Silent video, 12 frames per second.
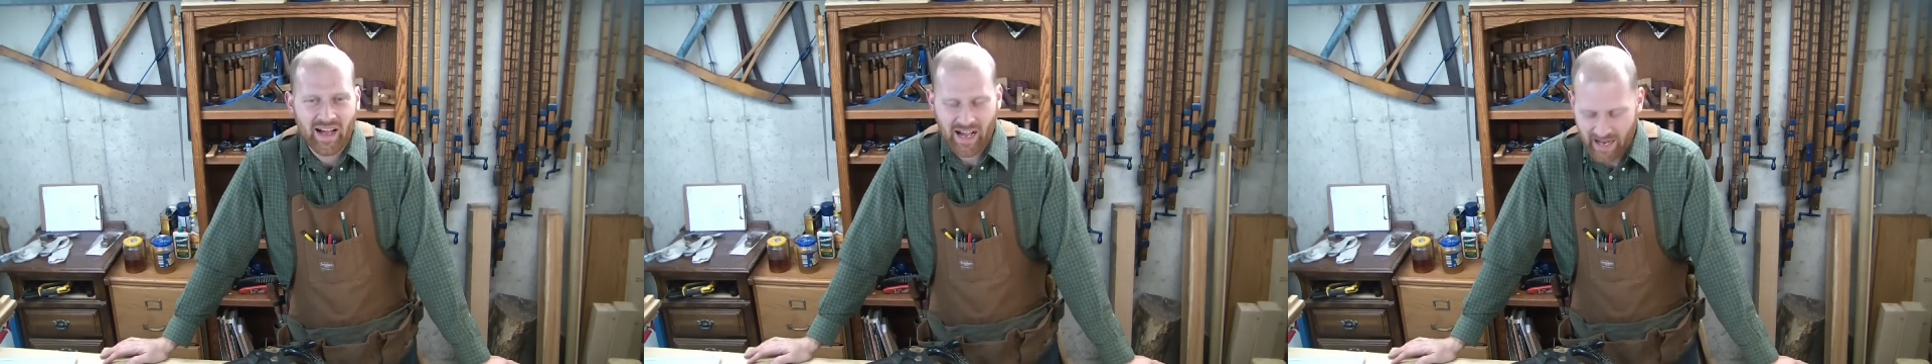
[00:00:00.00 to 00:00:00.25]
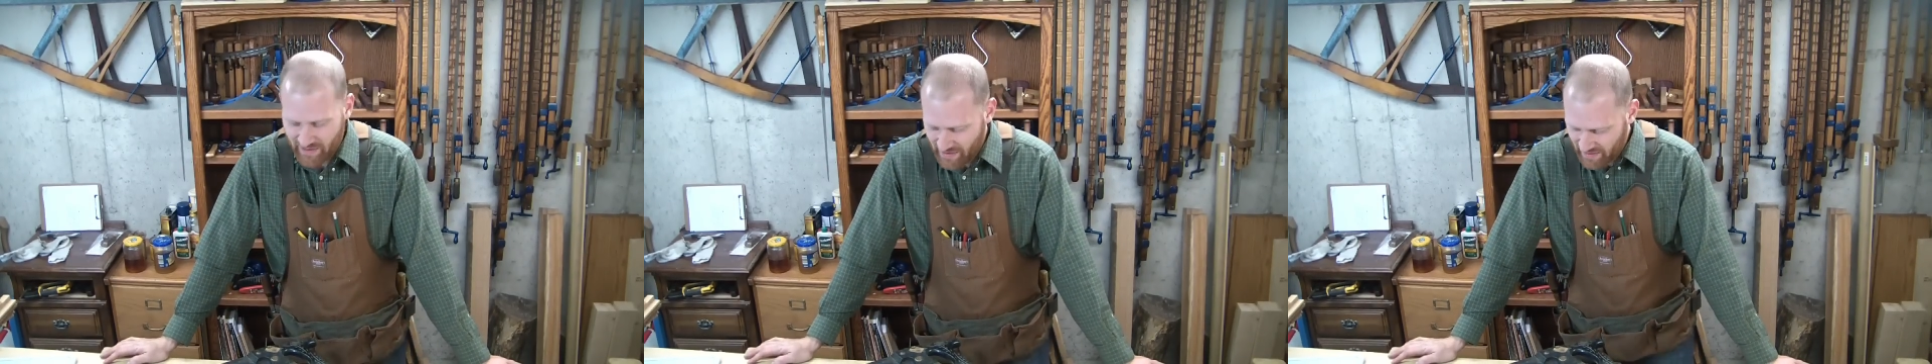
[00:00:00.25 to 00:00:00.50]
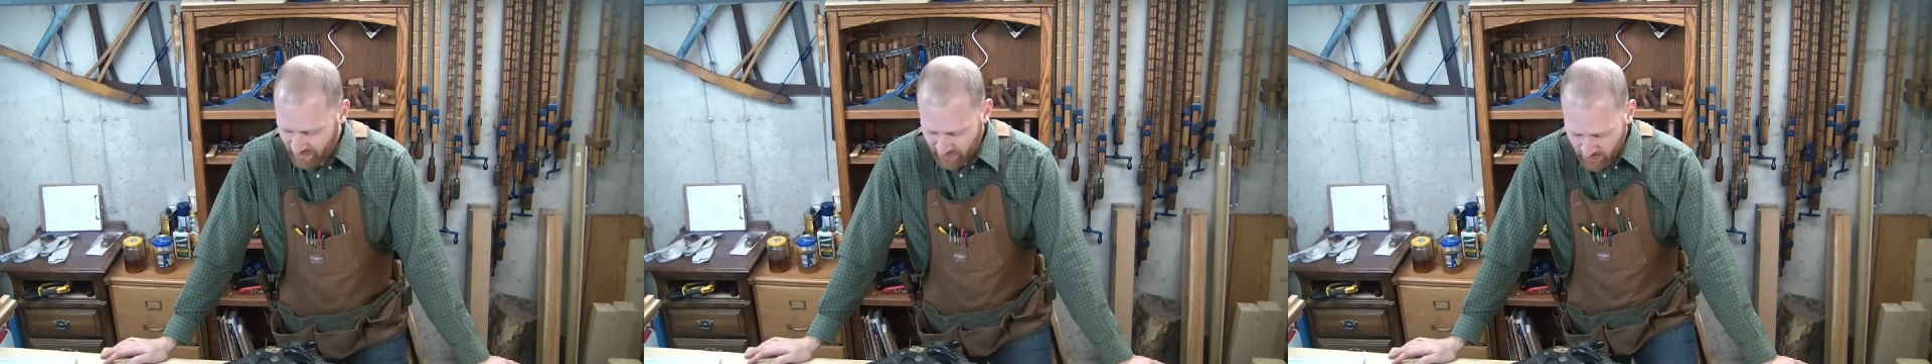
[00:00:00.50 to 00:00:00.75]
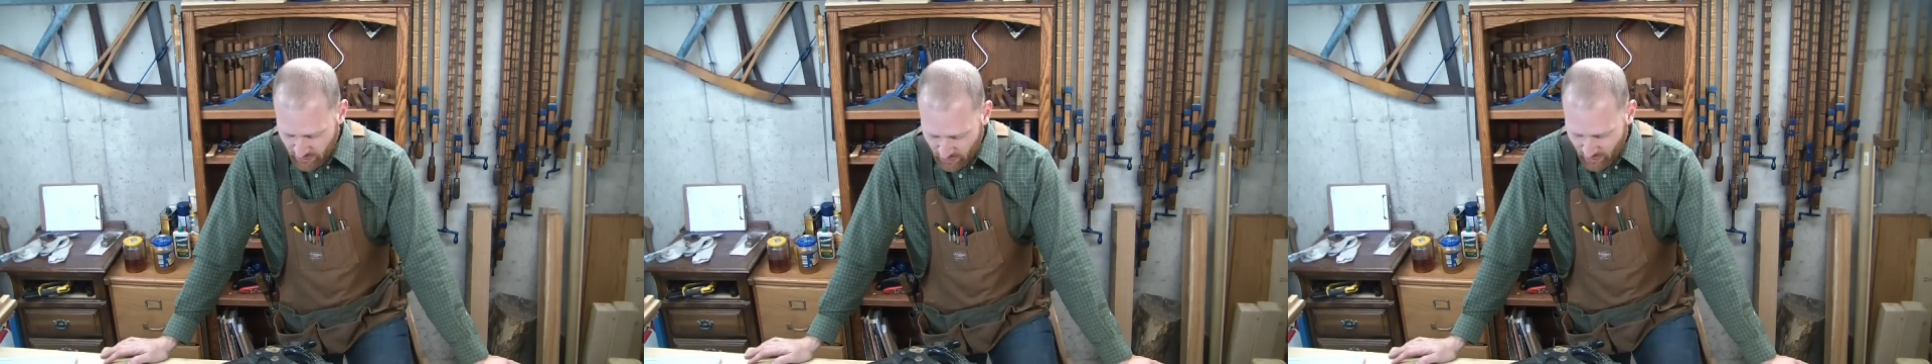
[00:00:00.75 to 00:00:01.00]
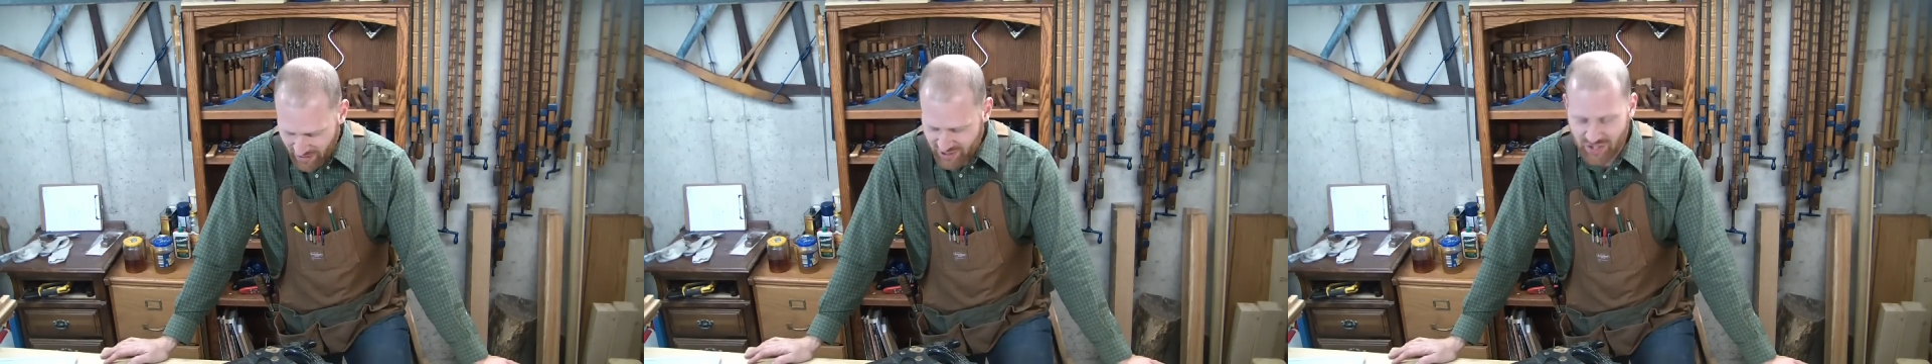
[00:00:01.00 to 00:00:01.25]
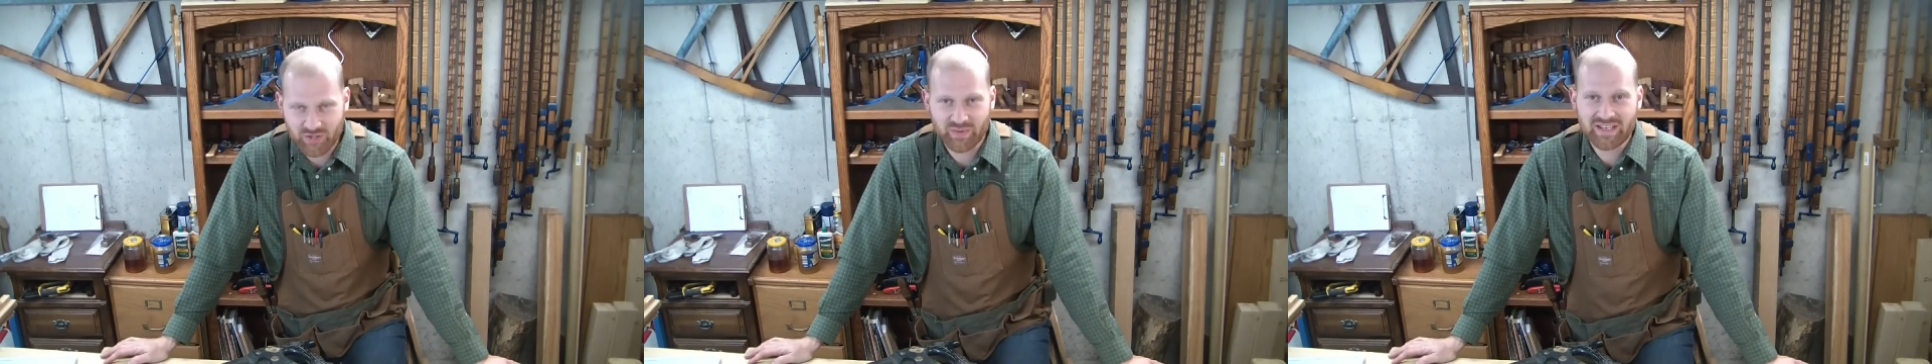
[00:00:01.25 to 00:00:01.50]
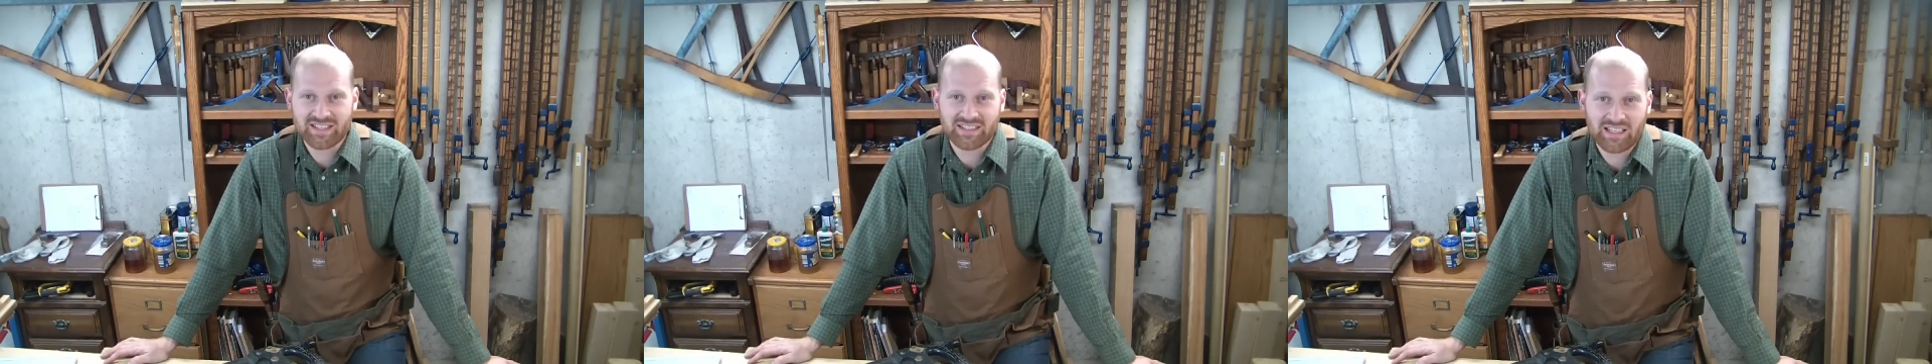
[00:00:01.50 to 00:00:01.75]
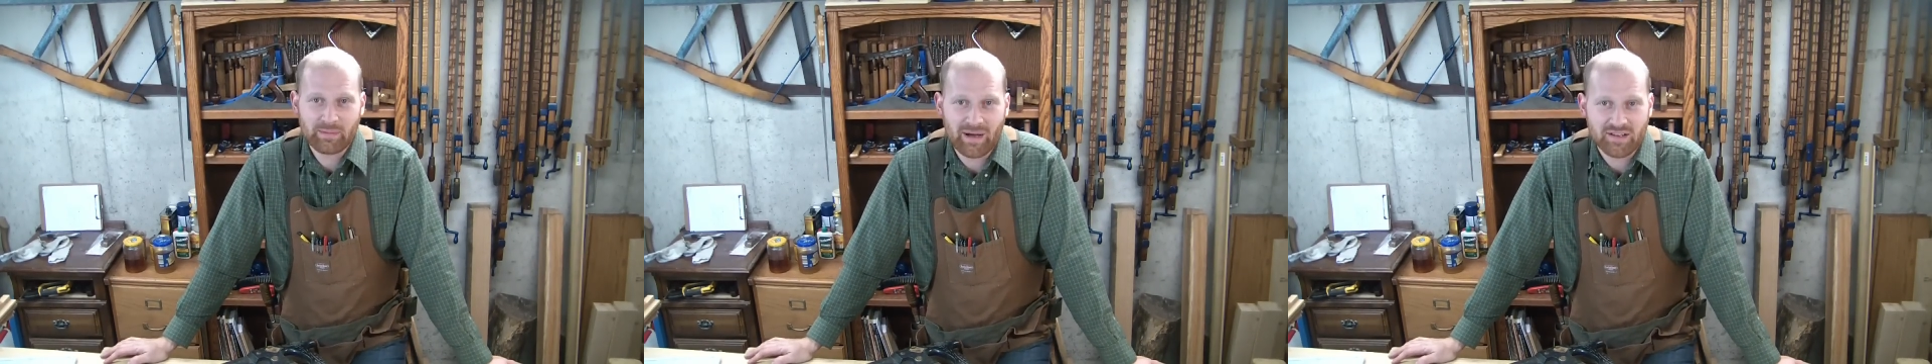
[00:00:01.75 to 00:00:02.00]
I had a few questions
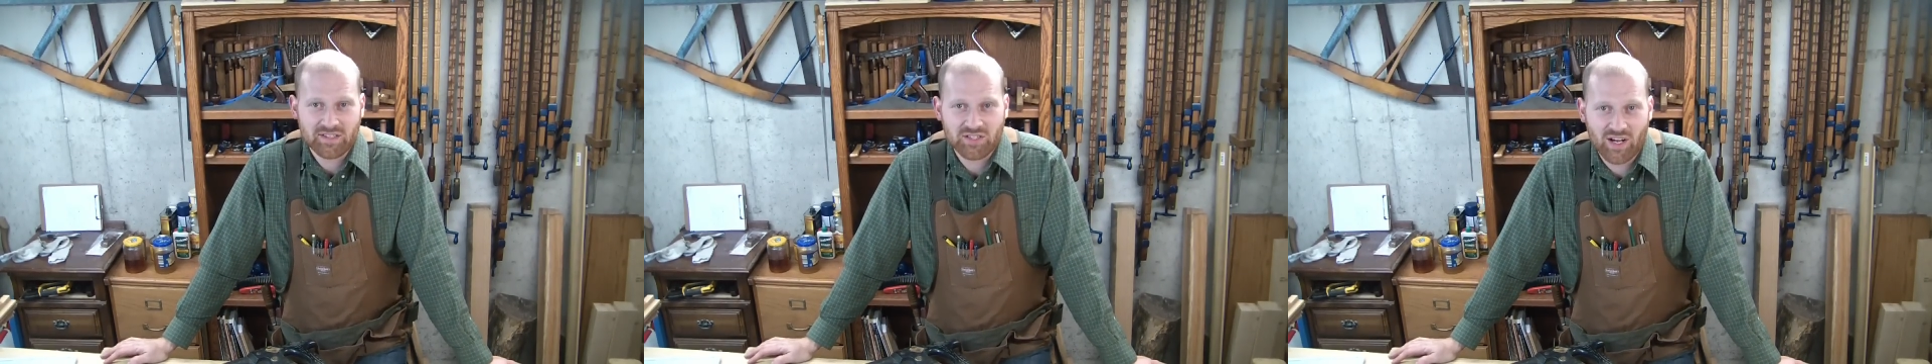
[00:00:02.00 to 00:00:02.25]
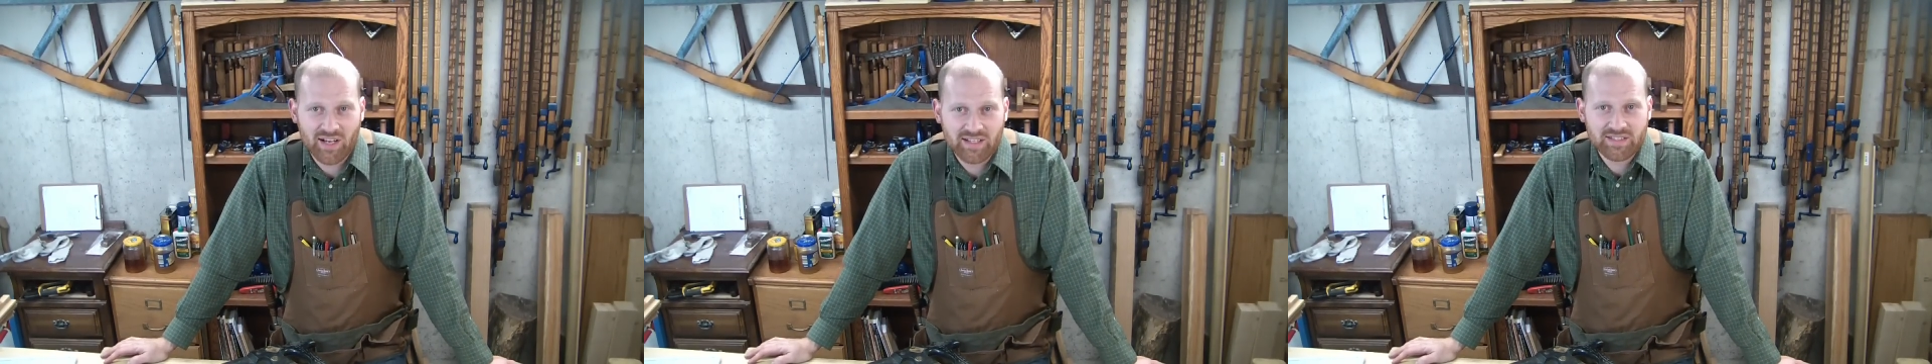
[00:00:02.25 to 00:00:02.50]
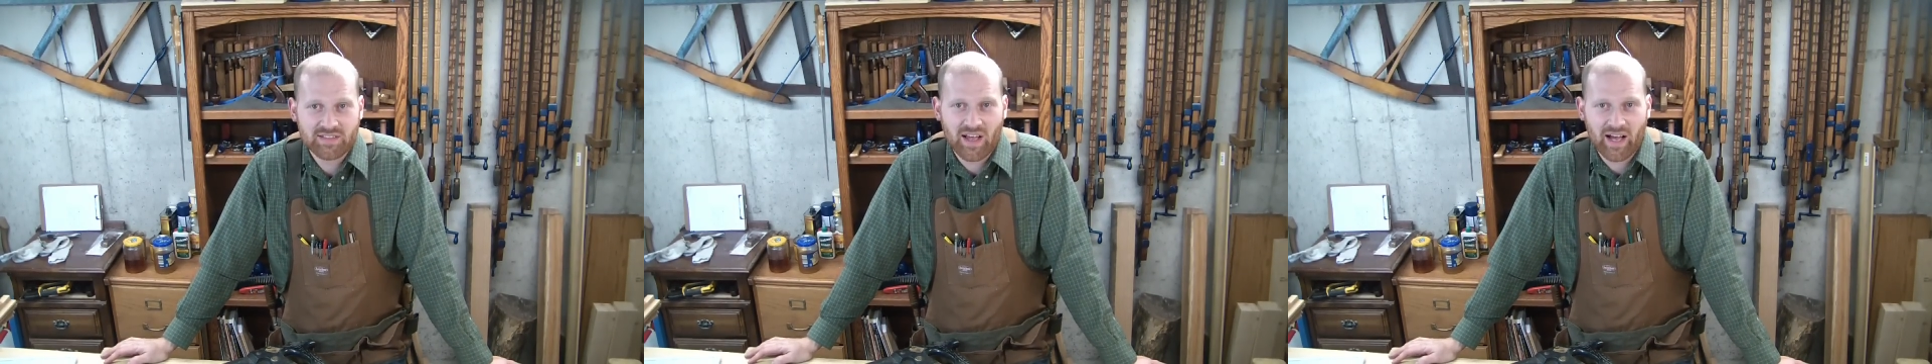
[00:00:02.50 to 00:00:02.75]
recently about saws,